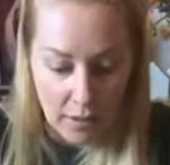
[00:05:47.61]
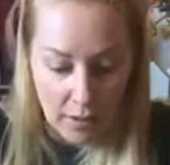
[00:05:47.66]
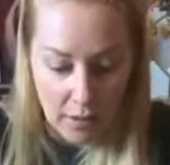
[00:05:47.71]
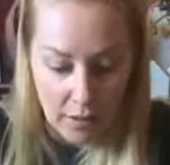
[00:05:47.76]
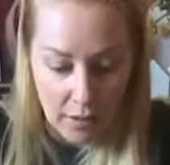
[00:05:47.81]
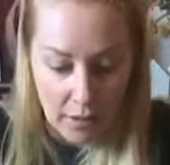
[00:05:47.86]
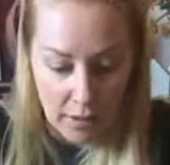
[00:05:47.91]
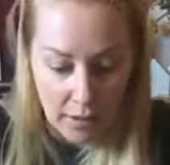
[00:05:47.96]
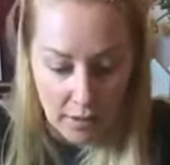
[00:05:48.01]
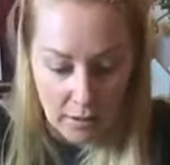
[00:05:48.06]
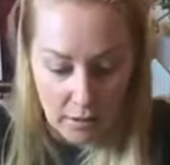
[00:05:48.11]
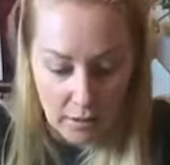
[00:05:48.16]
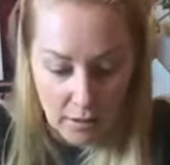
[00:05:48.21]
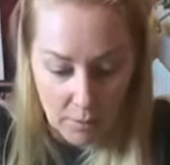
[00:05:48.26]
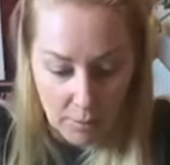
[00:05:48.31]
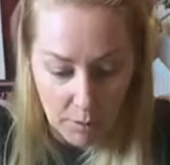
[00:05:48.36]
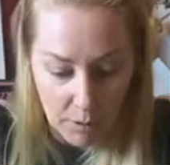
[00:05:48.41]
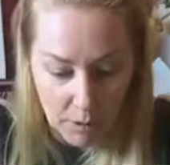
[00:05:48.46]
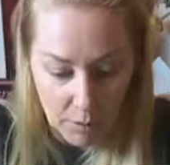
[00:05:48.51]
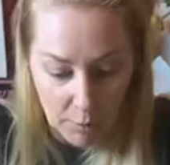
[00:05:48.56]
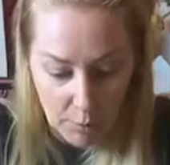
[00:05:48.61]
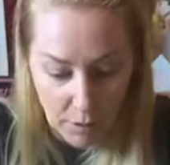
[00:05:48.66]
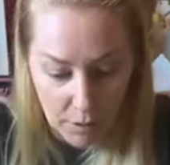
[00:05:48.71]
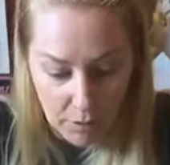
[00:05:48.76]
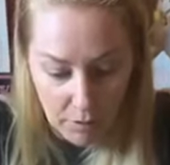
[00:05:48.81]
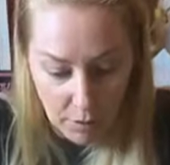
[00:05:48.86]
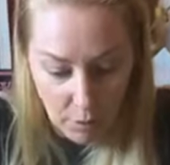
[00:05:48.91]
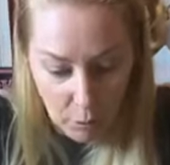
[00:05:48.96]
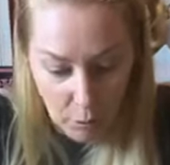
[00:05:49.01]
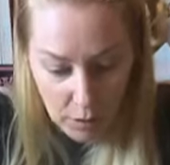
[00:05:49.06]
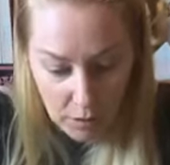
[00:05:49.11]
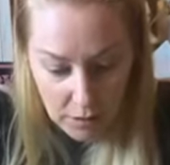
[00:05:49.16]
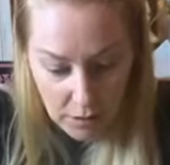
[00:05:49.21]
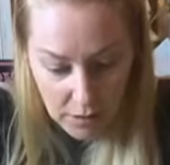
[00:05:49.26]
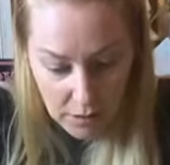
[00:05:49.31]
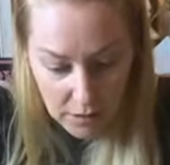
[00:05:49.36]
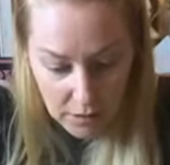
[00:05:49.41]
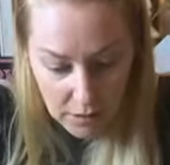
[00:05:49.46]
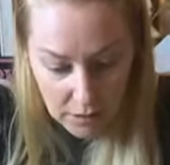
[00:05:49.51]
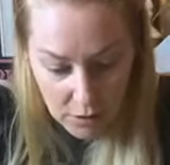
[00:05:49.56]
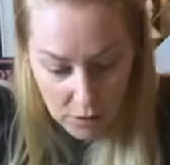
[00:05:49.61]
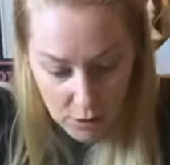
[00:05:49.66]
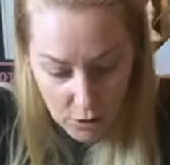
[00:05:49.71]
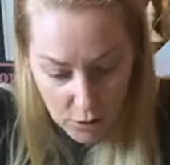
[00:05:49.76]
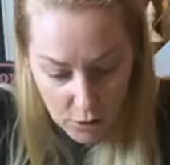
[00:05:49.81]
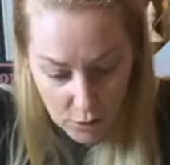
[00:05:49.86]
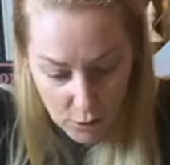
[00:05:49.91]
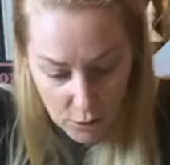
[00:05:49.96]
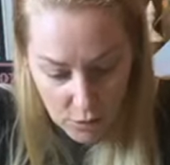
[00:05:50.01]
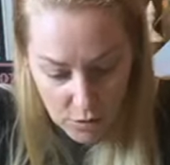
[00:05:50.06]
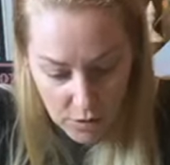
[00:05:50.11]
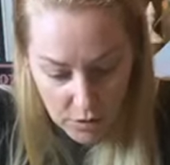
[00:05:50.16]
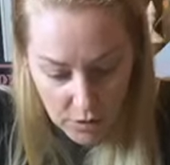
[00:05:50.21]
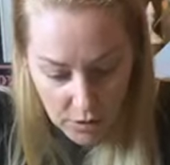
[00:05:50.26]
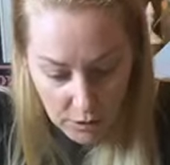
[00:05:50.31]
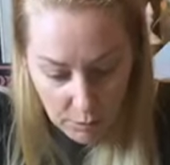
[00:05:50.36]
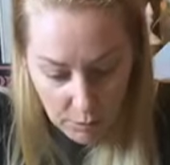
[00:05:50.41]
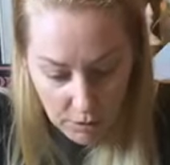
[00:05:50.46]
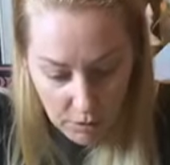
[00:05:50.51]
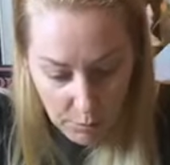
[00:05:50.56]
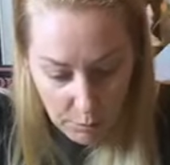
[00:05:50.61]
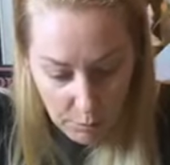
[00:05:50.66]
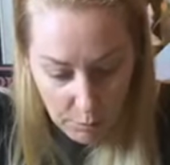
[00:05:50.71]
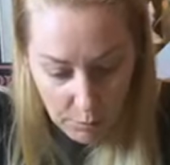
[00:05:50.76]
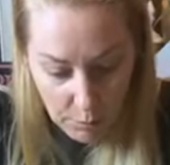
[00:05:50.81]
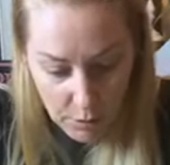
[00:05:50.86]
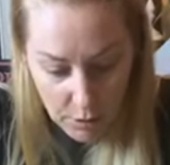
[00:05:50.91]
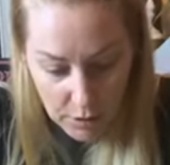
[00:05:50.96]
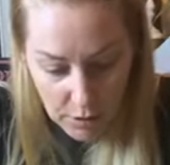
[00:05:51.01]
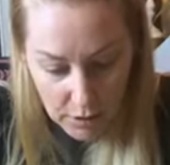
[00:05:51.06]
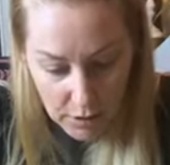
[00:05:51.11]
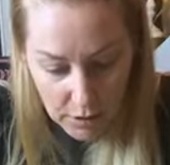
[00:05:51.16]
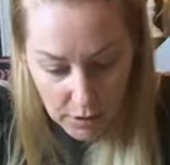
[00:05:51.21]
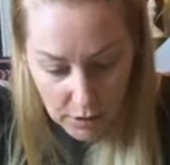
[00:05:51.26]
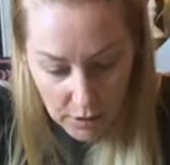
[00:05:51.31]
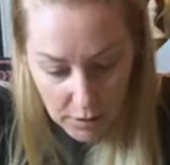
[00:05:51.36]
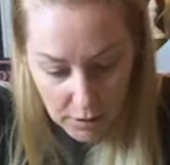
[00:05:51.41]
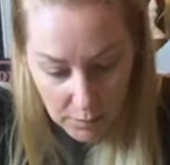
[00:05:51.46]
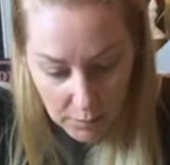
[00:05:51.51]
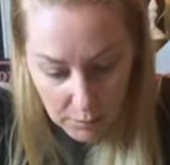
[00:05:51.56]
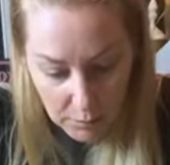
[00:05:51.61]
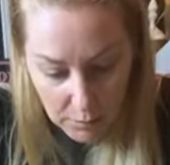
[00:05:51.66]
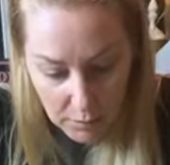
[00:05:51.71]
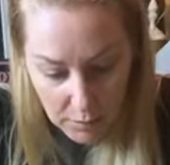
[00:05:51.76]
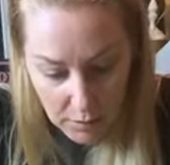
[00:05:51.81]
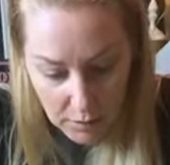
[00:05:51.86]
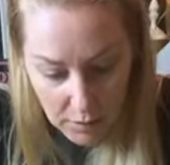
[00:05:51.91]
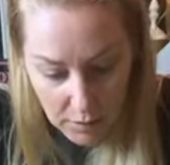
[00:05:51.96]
Now I'm going to put the one I didn't use, and I'm going to put him,